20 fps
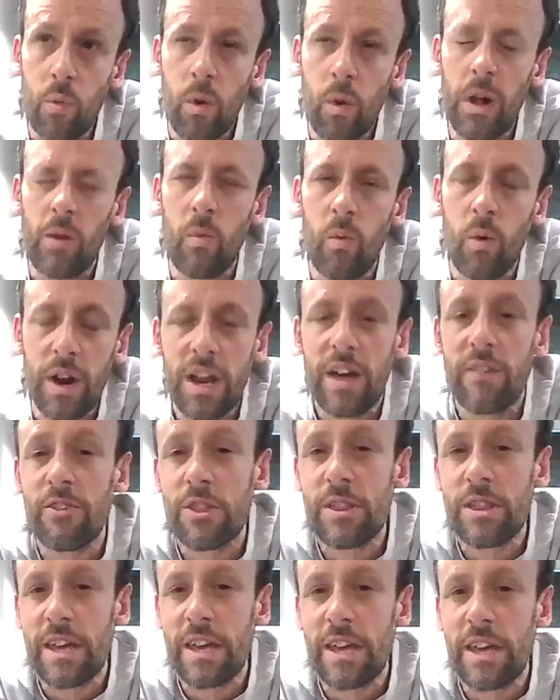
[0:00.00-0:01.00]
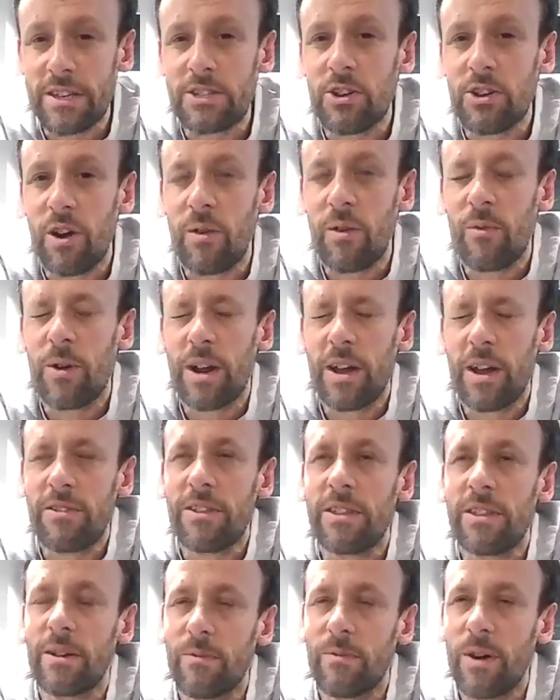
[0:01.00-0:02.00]
One other thing
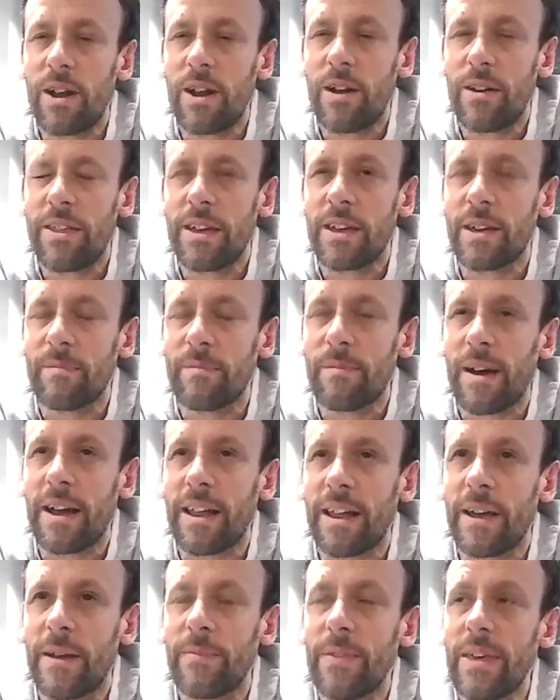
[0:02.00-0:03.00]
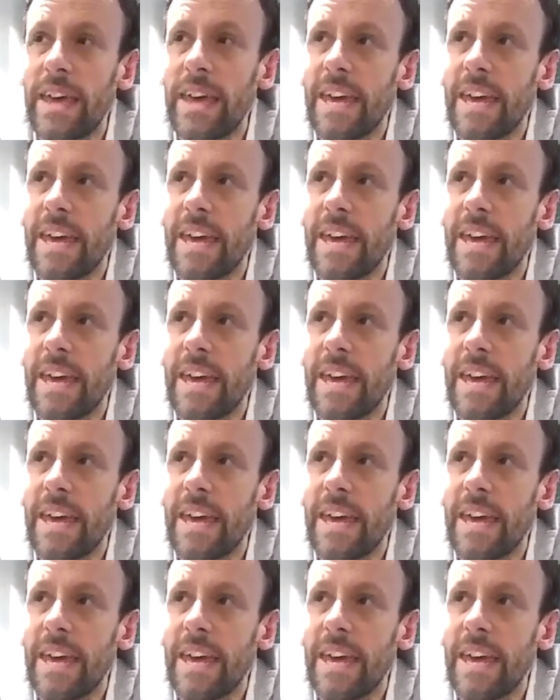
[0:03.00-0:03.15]
while I think about it